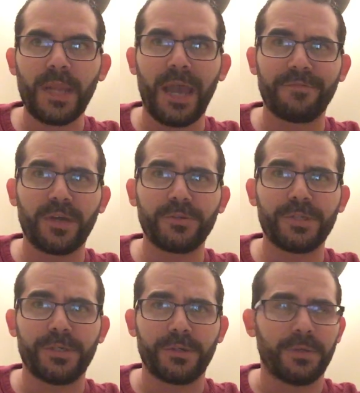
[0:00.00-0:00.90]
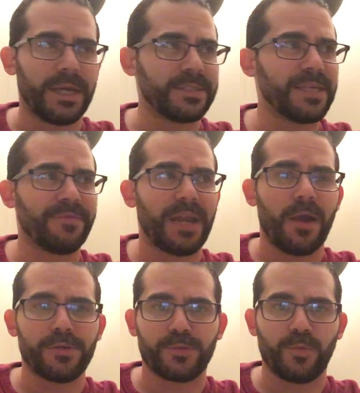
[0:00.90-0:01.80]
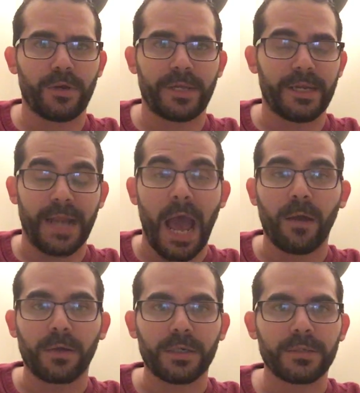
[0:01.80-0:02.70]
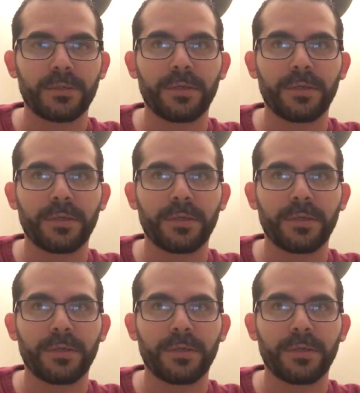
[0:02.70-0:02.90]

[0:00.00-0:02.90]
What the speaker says: I've known to do like 7 hours work in an hour.